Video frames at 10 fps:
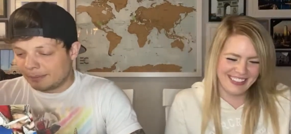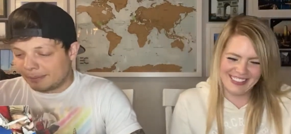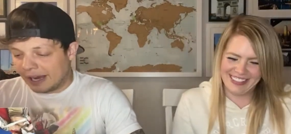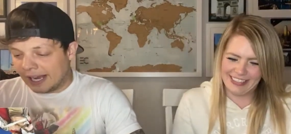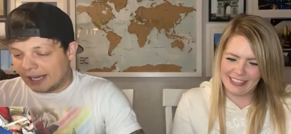
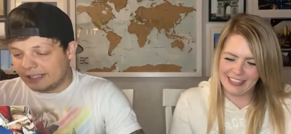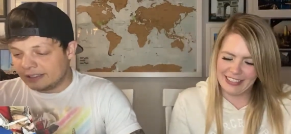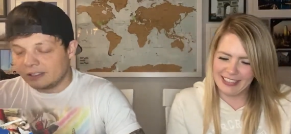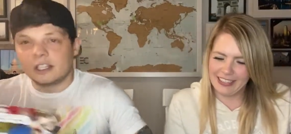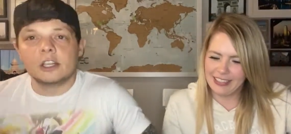
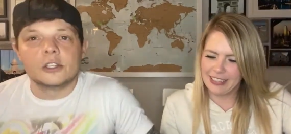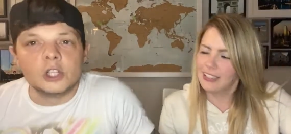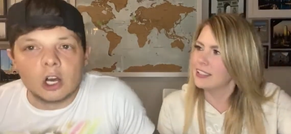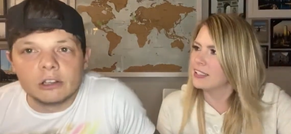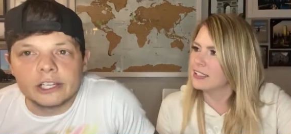Speaker 1: Mine,
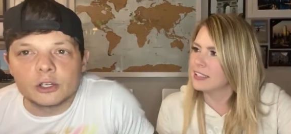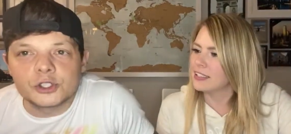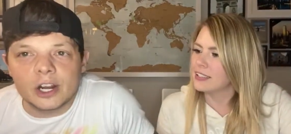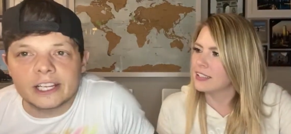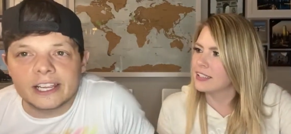no legal
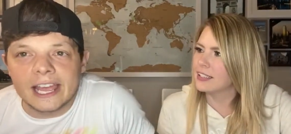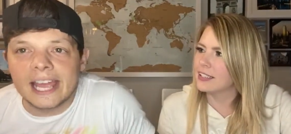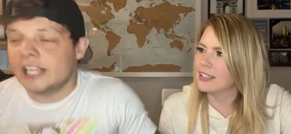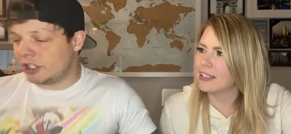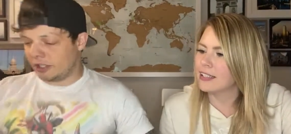drinking
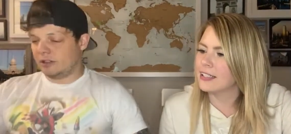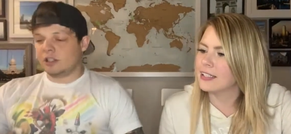age.